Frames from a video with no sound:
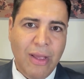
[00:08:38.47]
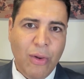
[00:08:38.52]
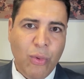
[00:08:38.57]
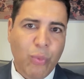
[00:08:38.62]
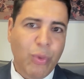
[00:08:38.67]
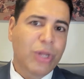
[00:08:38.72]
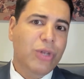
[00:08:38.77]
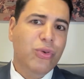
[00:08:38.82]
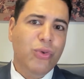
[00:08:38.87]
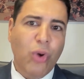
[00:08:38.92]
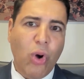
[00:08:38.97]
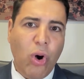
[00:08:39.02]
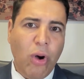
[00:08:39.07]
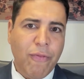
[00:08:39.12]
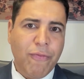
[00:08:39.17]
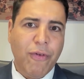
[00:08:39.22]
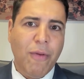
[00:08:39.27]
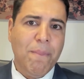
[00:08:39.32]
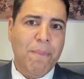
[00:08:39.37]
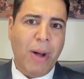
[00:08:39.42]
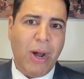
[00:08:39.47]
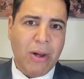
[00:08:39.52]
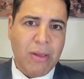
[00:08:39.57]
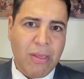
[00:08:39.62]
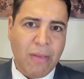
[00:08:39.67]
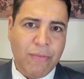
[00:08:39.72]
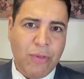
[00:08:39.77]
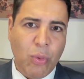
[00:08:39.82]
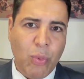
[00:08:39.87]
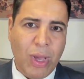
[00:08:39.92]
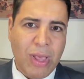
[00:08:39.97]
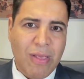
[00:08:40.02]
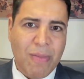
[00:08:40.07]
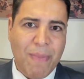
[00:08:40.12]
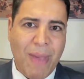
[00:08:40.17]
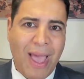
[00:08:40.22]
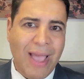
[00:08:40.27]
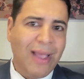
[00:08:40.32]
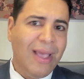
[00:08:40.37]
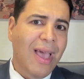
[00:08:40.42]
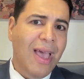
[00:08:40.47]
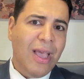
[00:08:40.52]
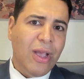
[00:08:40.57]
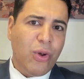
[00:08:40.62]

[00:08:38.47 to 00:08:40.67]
Withdraw from parts of the West Bank,